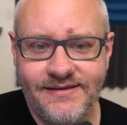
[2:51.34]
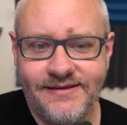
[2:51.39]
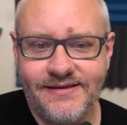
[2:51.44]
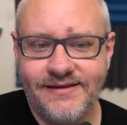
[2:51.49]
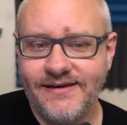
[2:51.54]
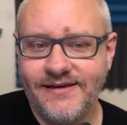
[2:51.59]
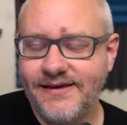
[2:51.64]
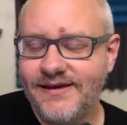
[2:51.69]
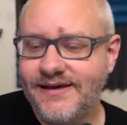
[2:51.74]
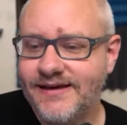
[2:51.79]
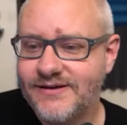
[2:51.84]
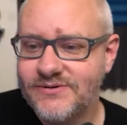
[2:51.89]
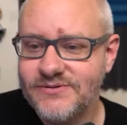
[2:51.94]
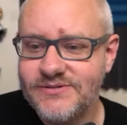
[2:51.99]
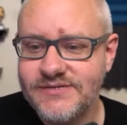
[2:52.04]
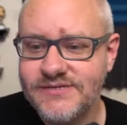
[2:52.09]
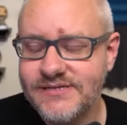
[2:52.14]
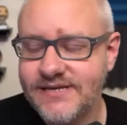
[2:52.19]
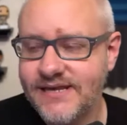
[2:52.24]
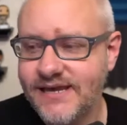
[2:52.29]

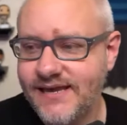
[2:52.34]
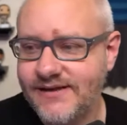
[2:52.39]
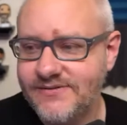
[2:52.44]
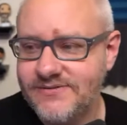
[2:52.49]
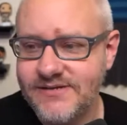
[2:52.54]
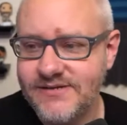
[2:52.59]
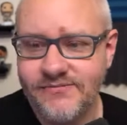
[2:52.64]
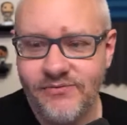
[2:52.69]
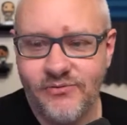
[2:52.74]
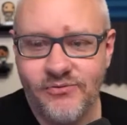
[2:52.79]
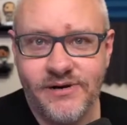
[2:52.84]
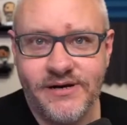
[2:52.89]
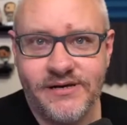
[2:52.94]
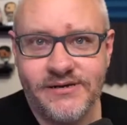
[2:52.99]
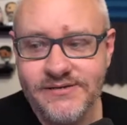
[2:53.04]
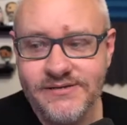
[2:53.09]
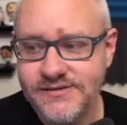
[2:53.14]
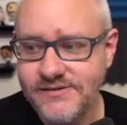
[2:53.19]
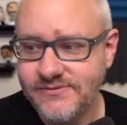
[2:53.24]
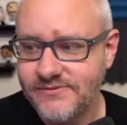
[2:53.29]
How's everyone
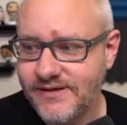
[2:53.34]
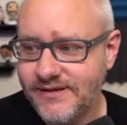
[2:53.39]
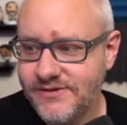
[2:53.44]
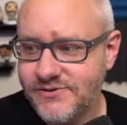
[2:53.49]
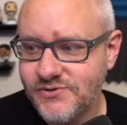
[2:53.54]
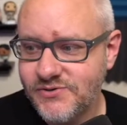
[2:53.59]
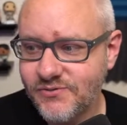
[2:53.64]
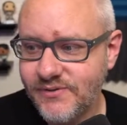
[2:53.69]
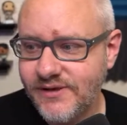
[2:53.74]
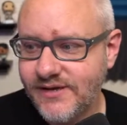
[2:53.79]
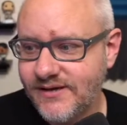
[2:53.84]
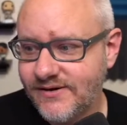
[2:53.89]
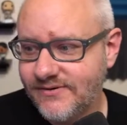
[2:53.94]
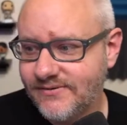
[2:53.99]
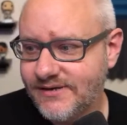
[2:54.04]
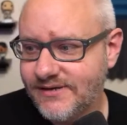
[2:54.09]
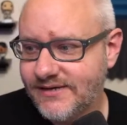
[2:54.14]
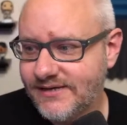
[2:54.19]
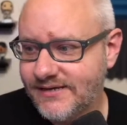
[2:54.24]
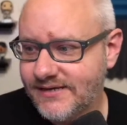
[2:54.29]
else doing? How's your week
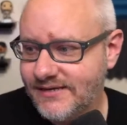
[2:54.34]
going?